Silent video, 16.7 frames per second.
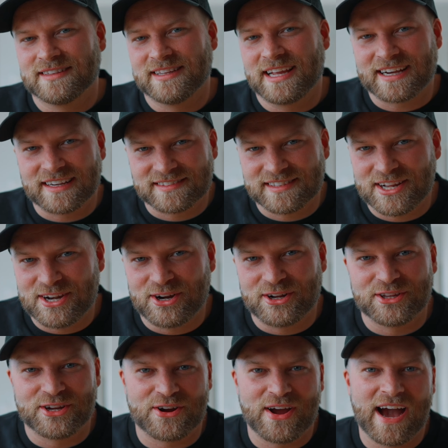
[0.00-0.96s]
like I said
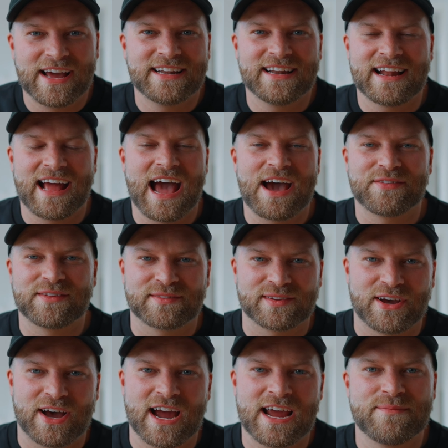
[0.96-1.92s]
earlier, I didn't have the
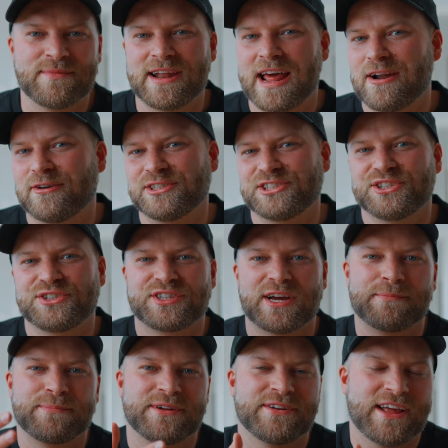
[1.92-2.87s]
time and energy to
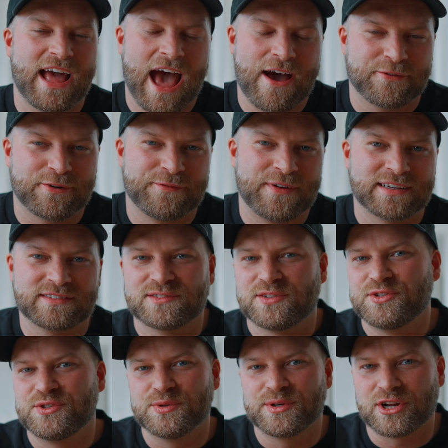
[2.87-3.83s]
dump into After Effects
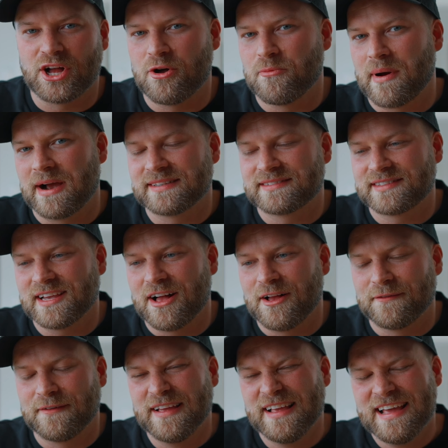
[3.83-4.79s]
to do it all
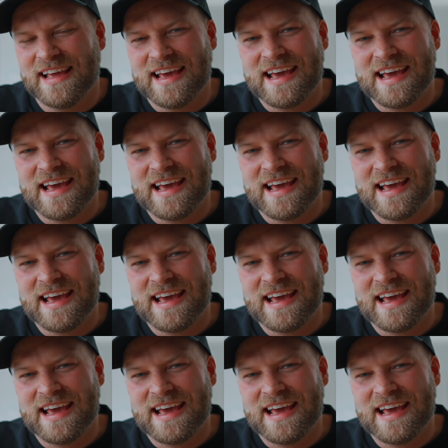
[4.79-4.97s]
myself.